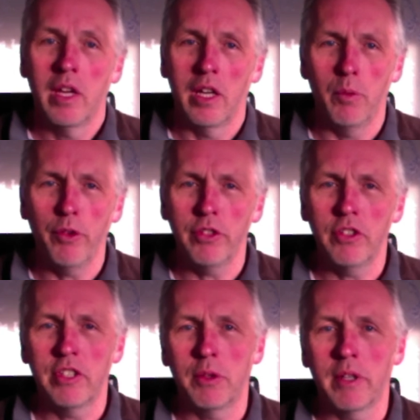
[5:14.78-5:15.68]
It wasn't
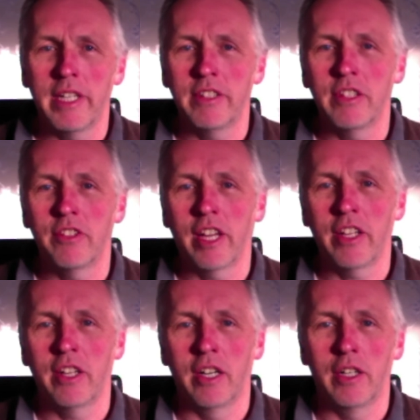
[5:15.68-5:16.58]
until late in the second
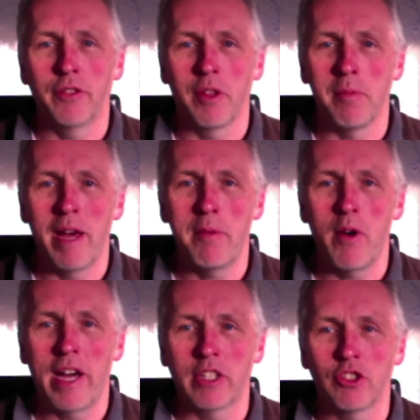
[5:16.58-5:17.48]
half that Malmo
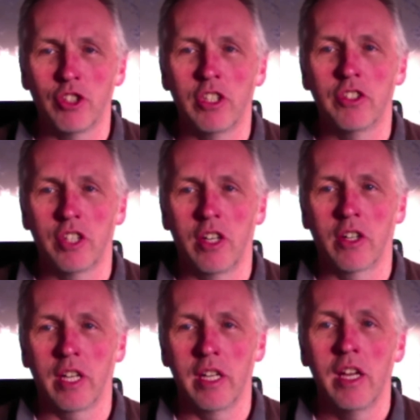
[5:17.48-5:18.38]
had a shot on
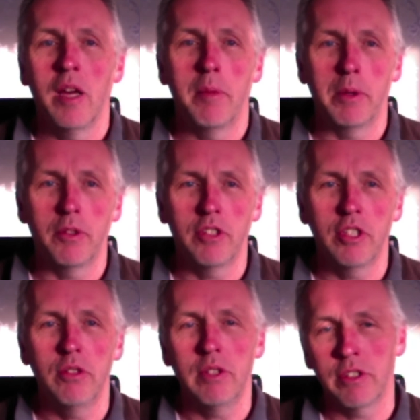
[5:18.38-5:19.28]
target, but it was
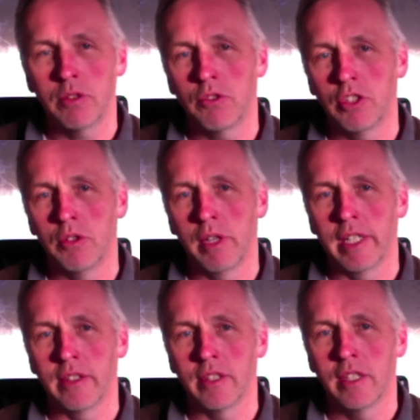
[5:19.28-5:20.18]
too little too
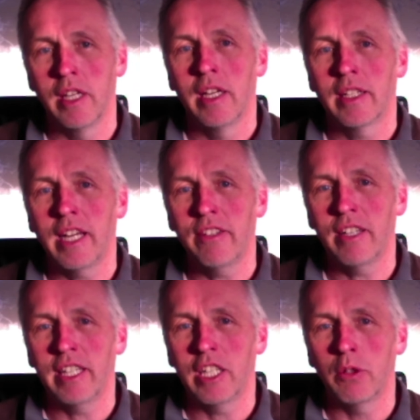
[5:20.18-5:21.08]
late.
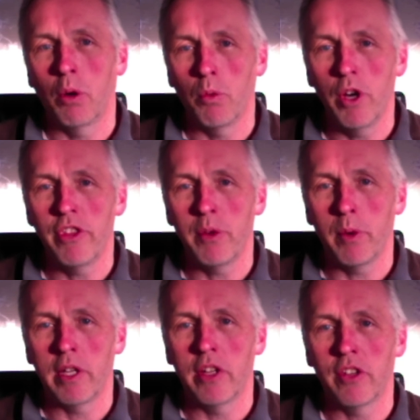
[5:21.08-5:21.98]
Catolica were worthy
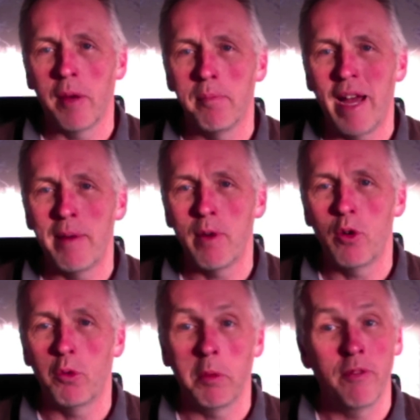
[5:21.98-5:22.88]
winners and Malmo
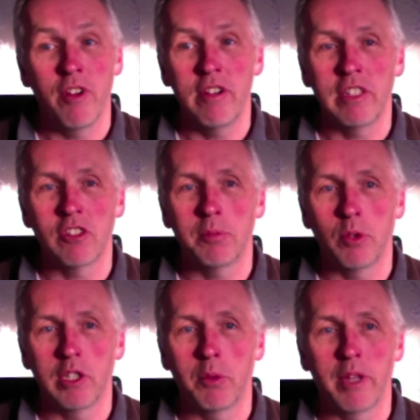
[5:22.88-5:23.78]
will be very
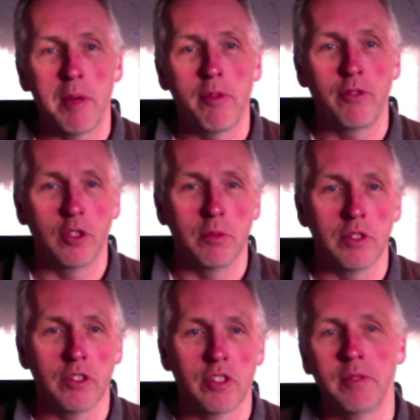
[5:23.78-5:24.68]
disappointed with their
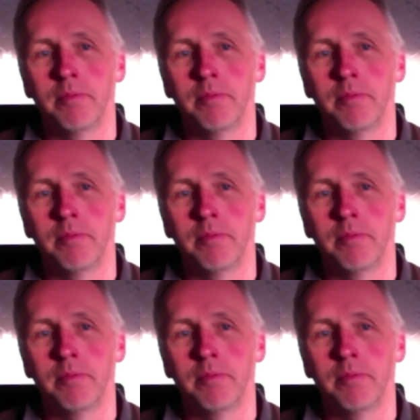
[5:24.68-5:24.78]
performance.